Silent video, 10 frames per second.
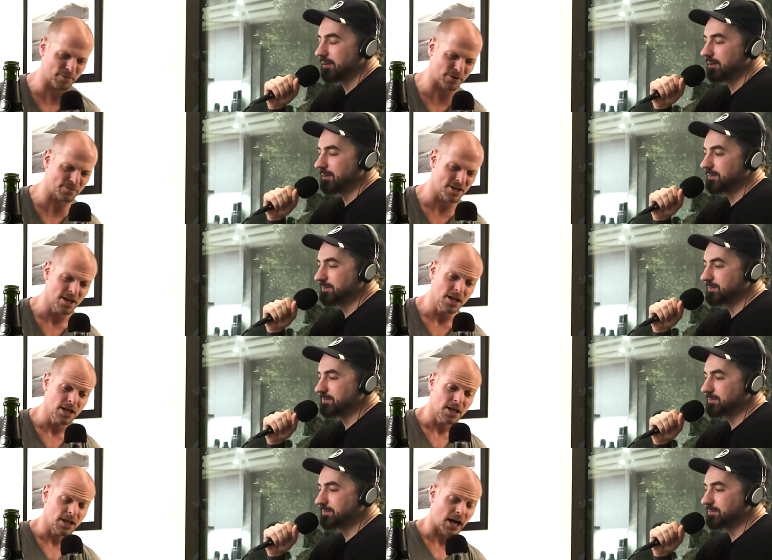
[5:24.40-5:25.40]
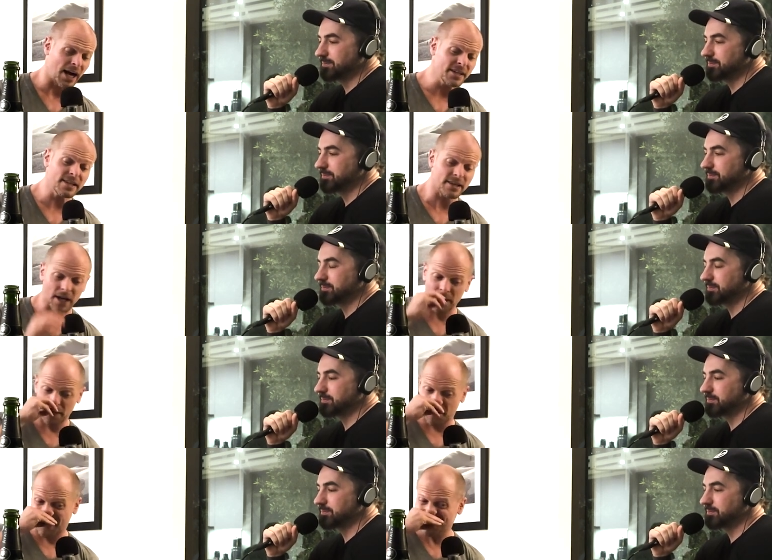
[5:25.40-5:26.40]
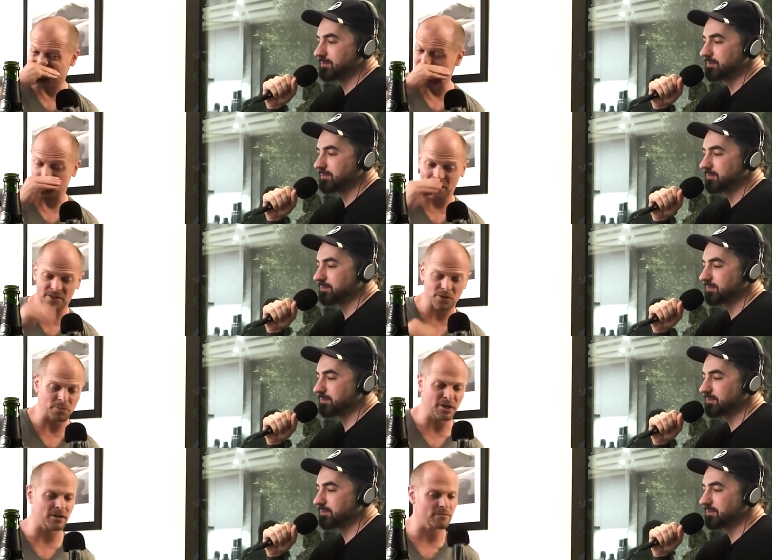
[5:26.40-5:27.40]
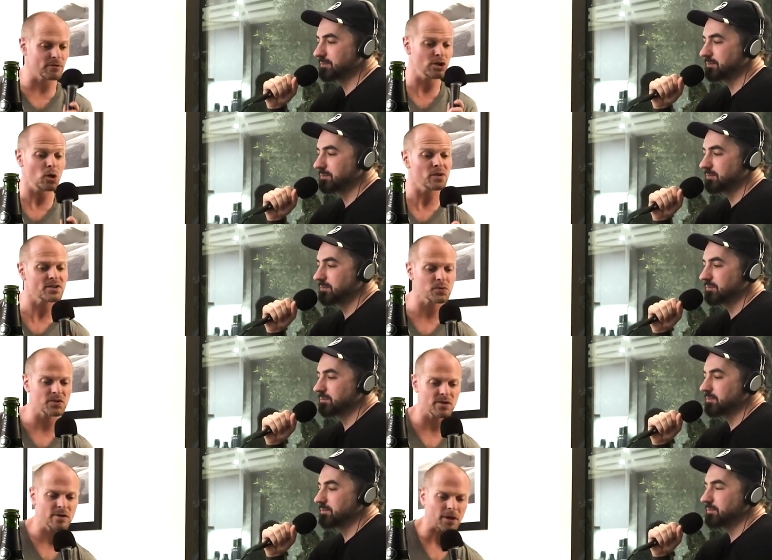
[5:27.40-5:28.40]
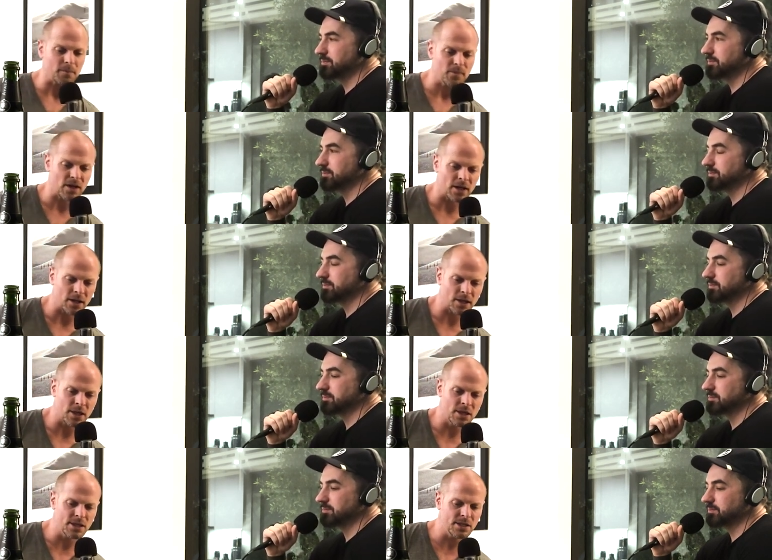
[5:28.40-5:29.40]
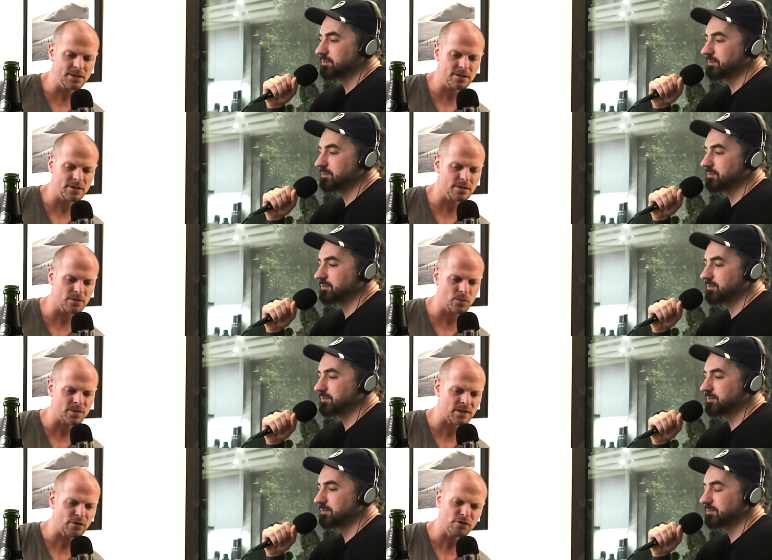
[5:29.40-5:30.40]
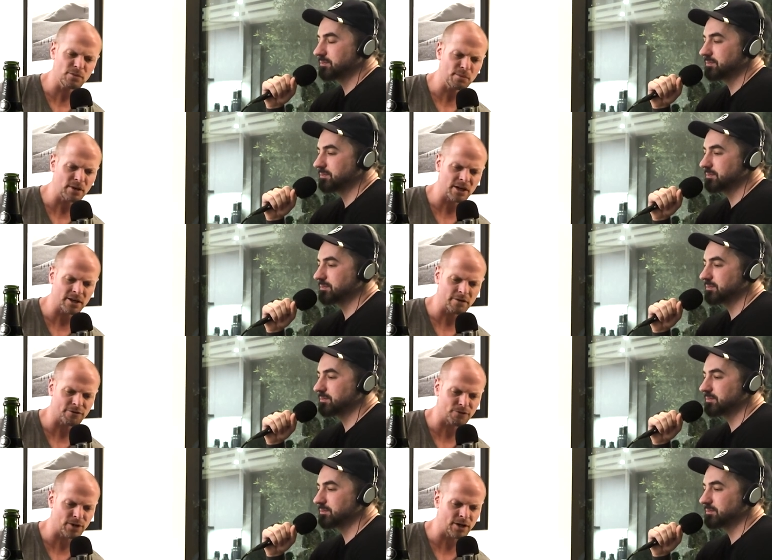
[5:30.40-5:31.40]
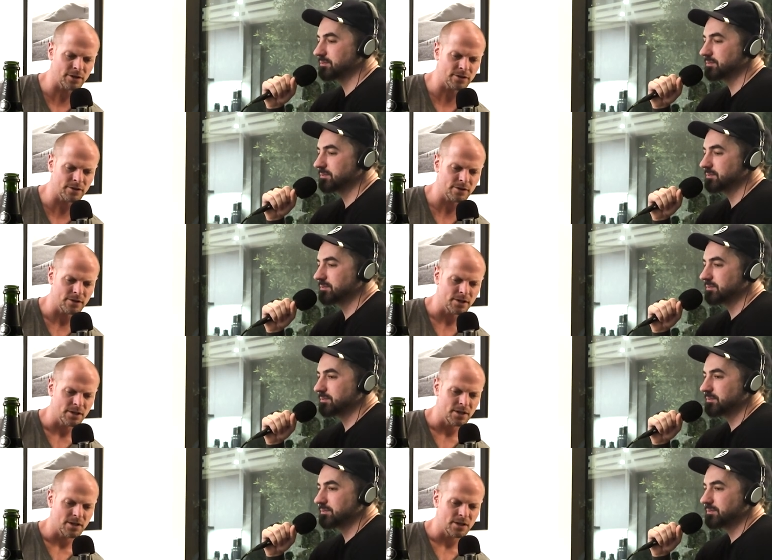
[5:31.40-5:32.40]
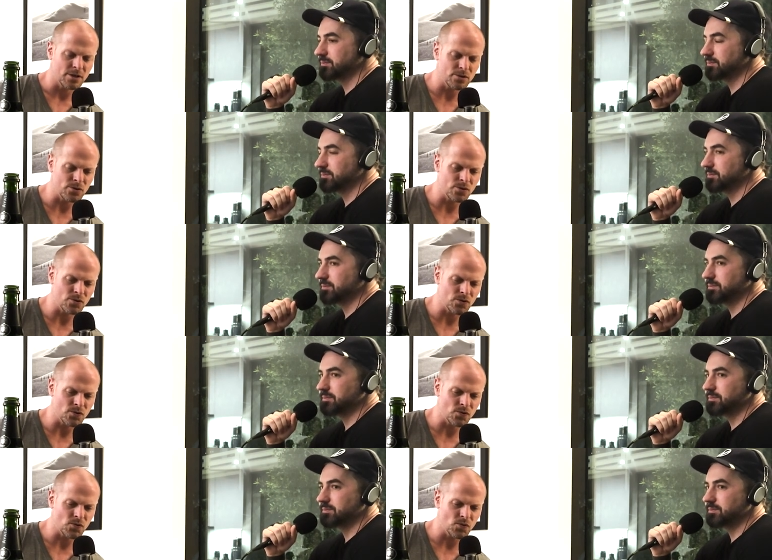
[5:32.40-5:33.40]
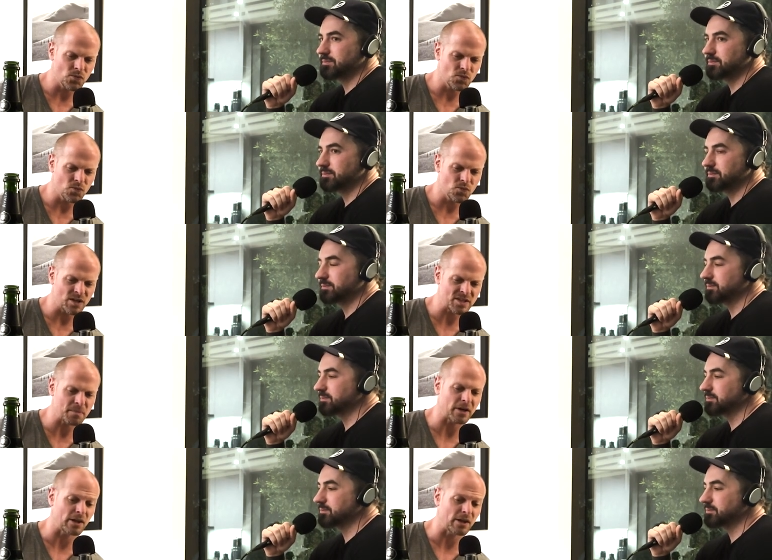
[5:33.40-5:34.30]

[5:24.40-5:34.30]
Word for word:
Speaker 1: poems. I did not actually, I'm embarrassed to admit, know this was the thing. This was given to me by a friend who has spent a